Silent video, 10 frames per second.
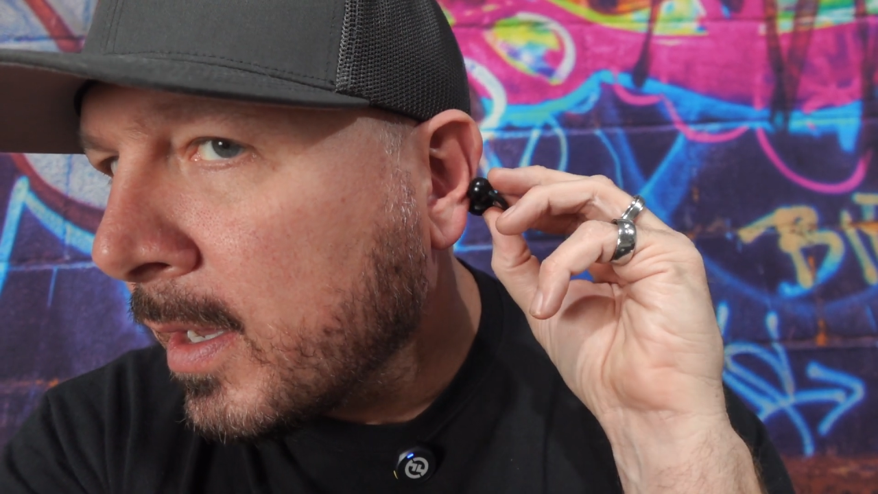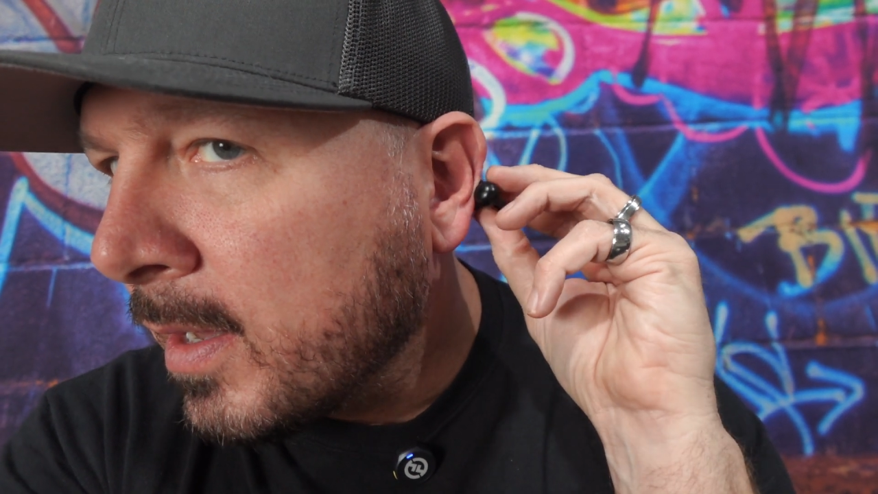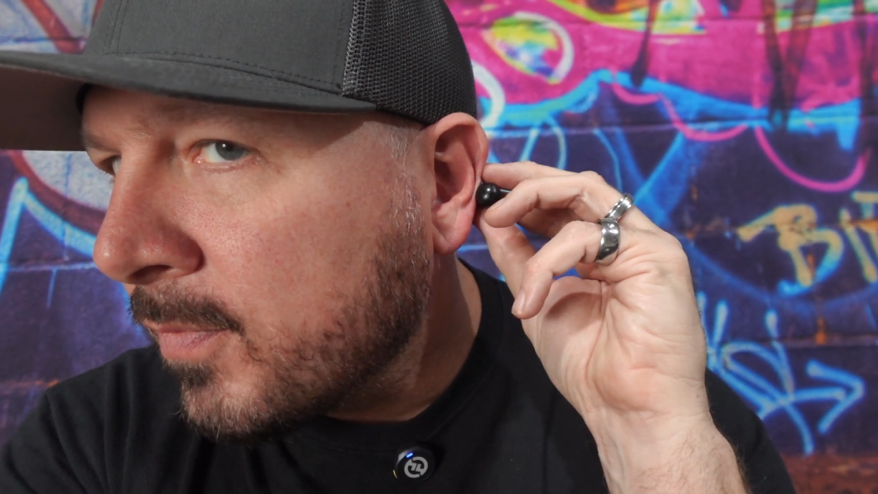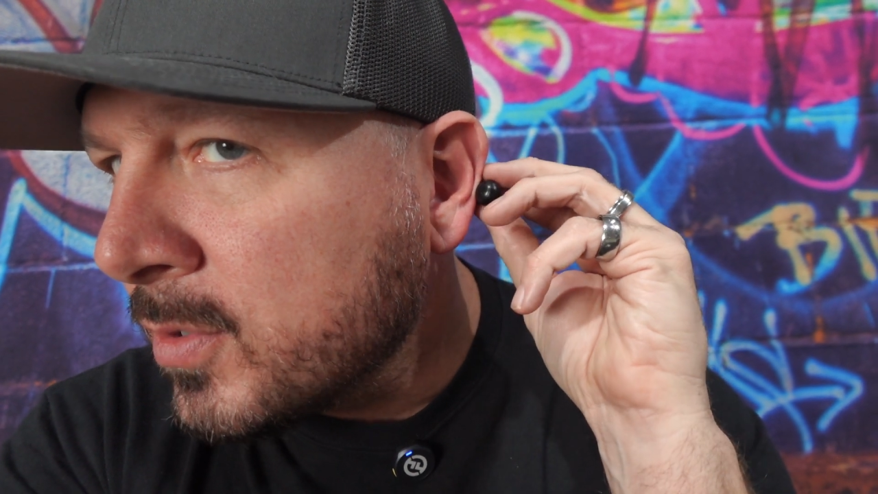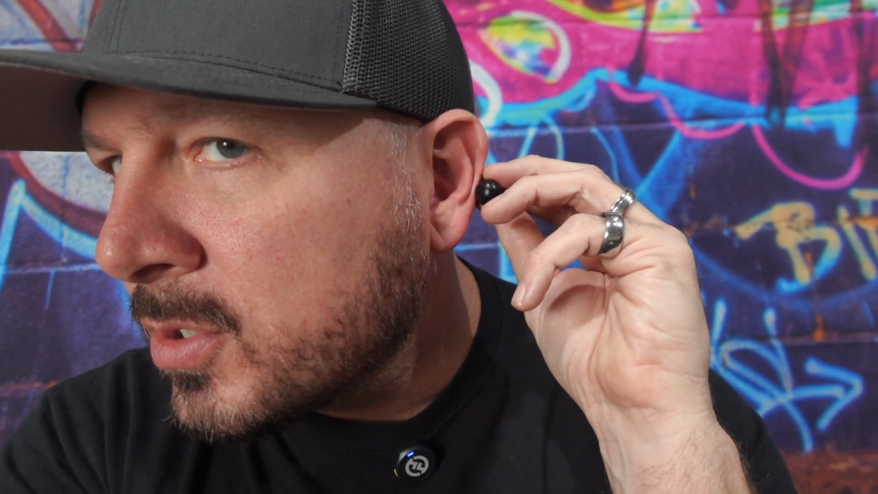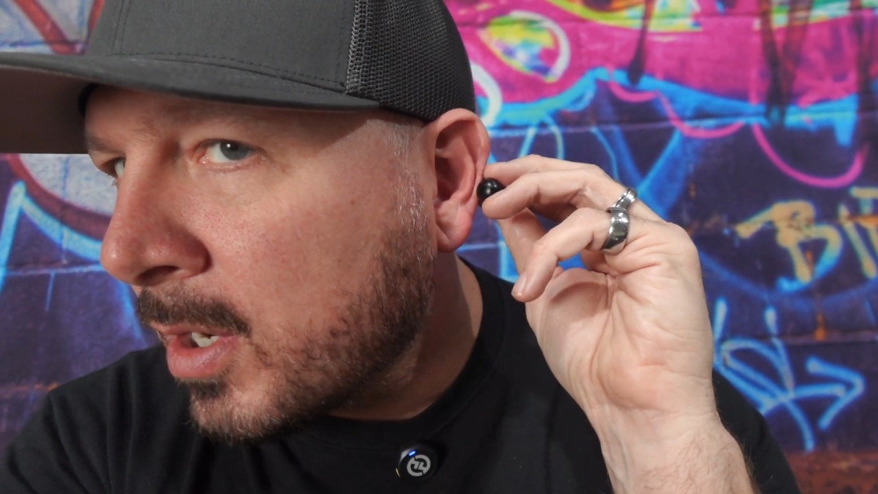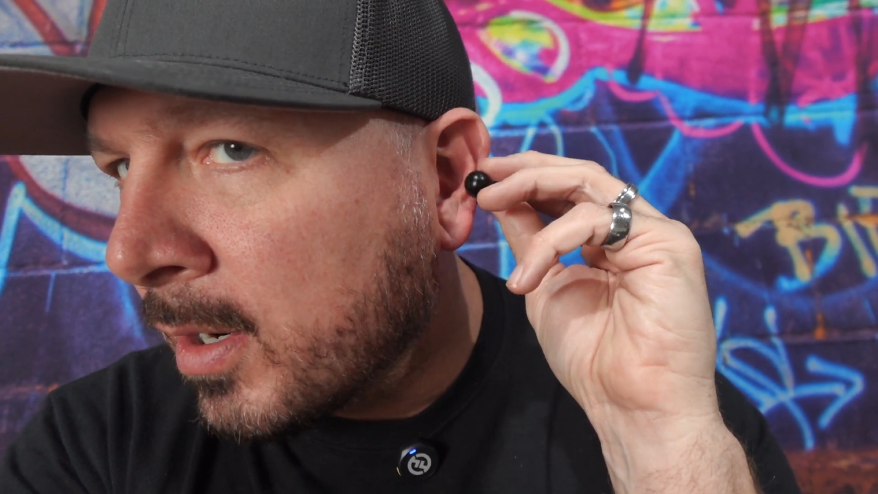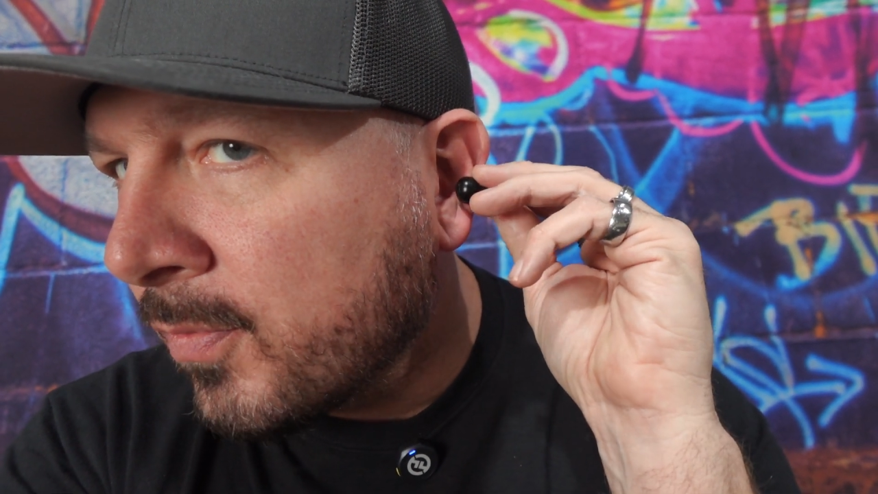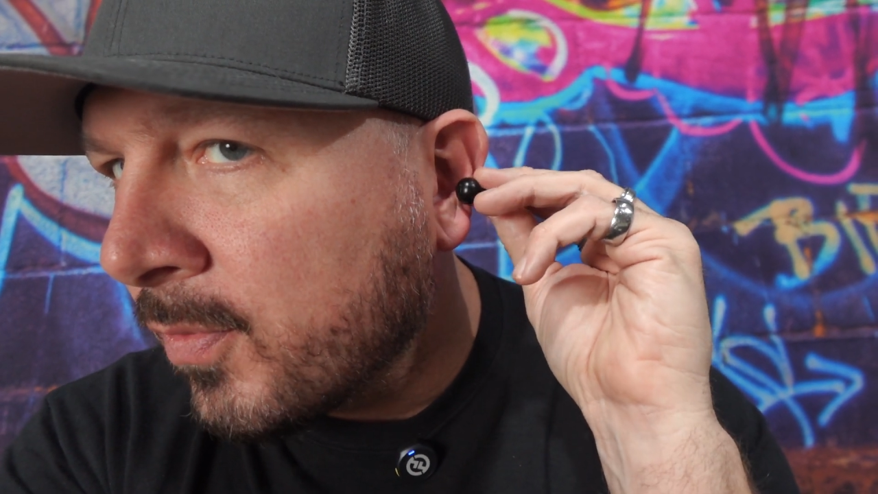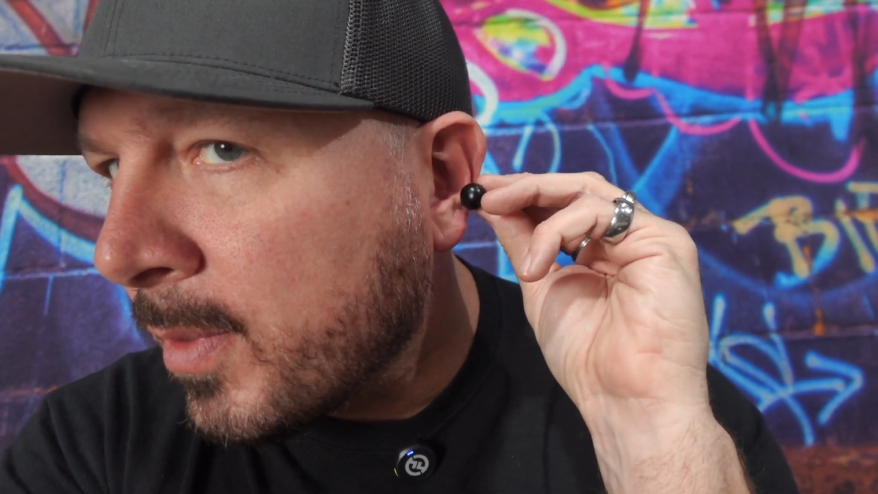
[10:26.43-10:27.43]
If you
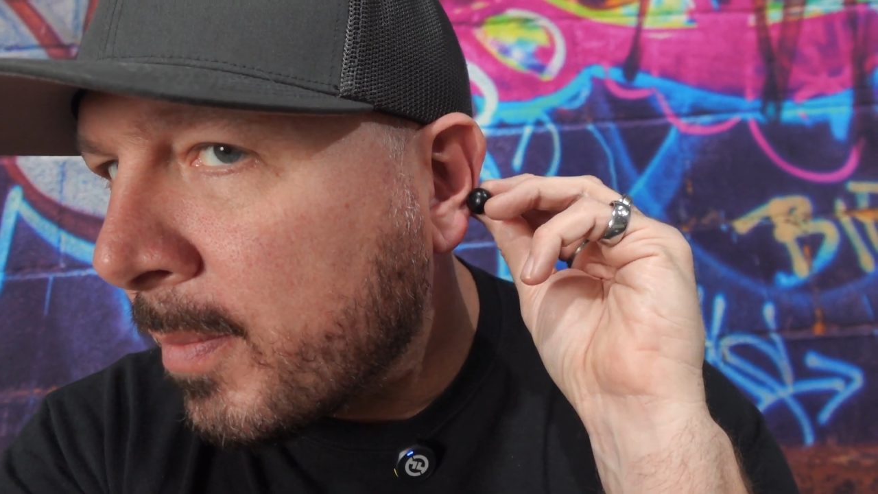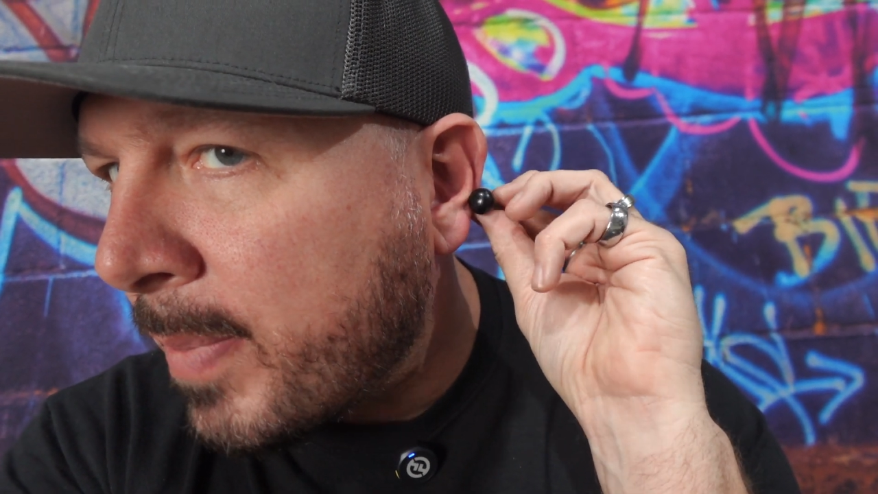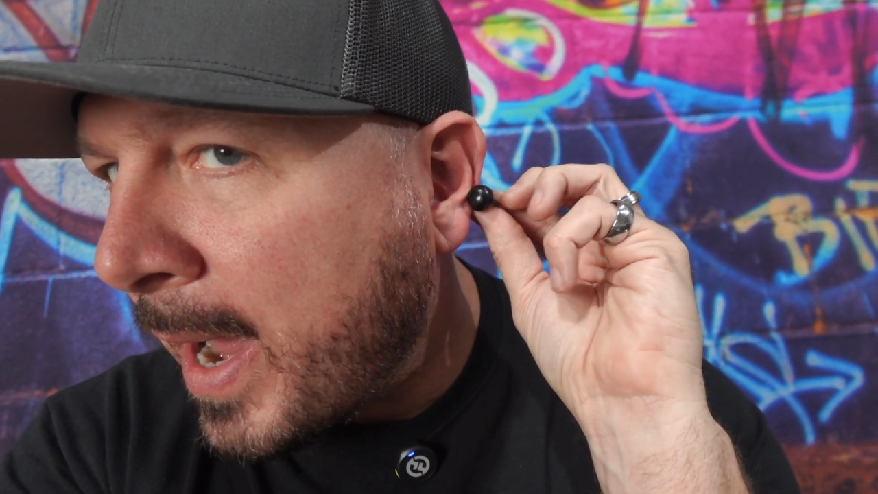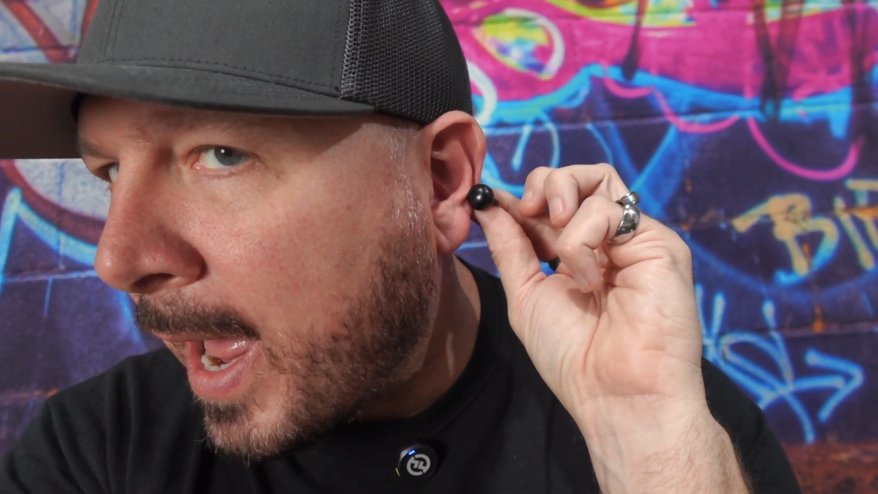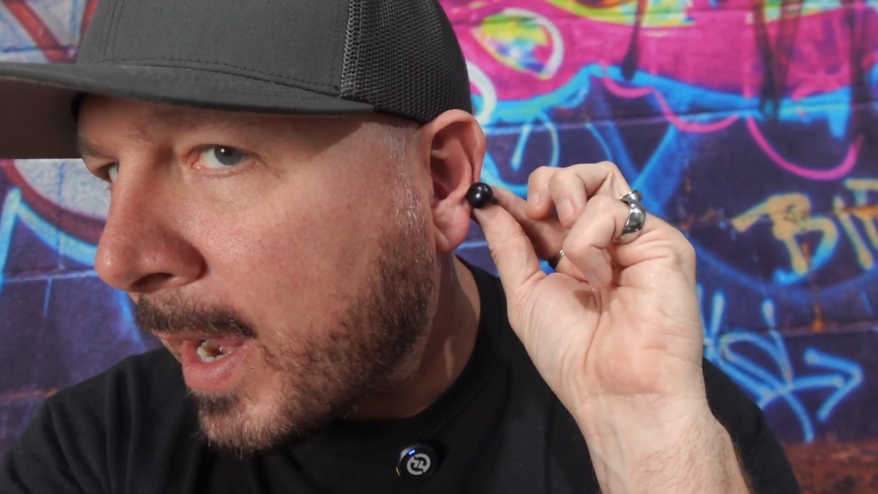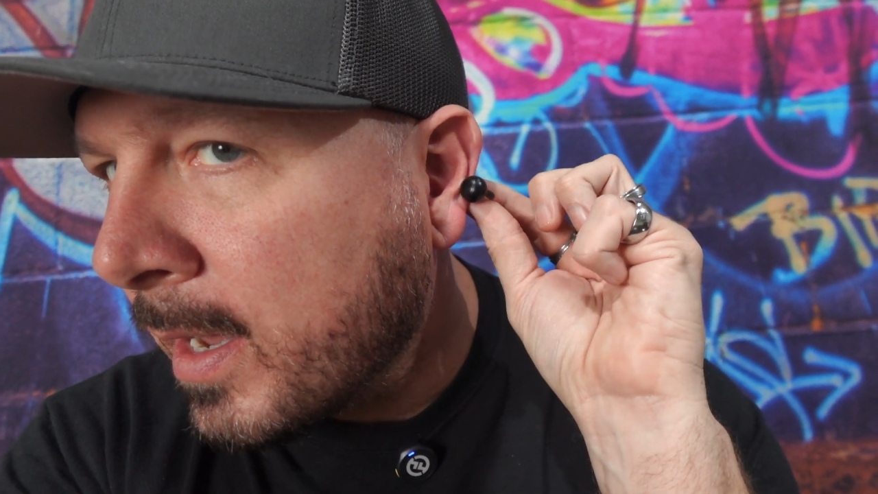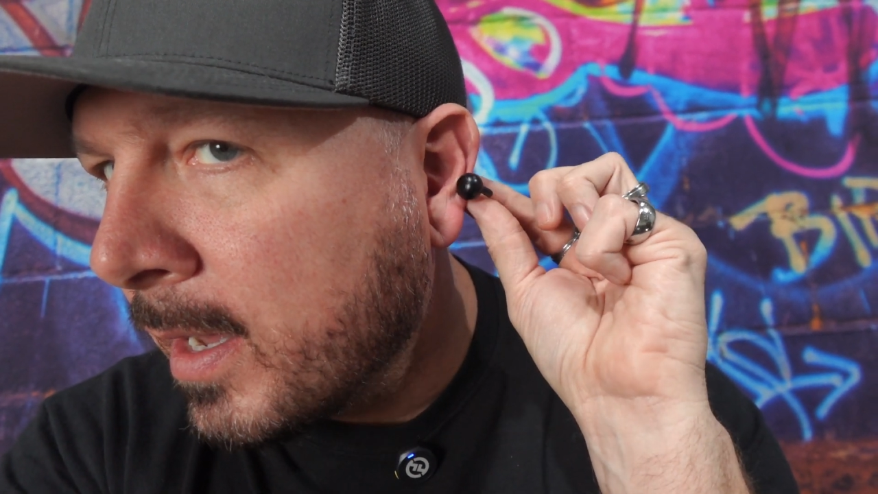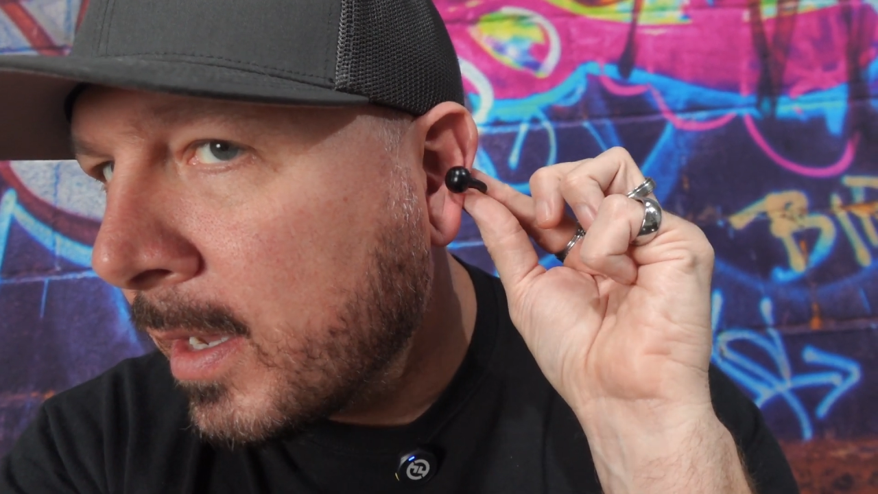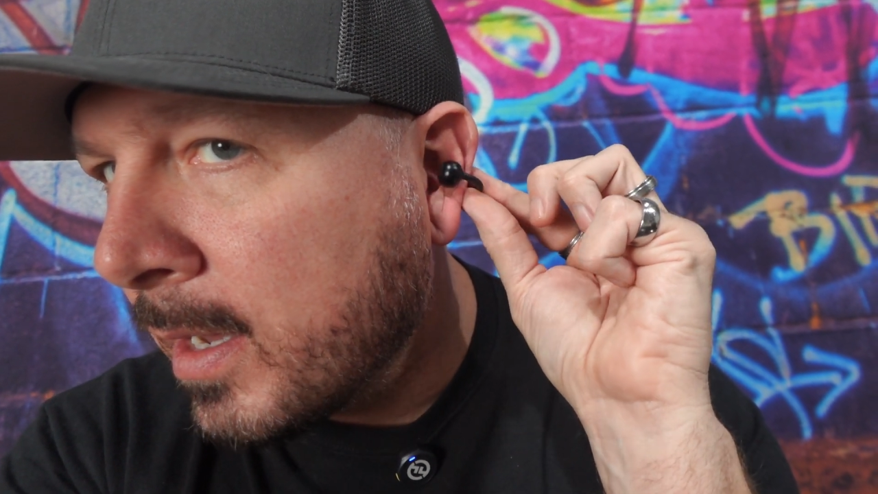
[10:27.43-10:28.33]
start from the back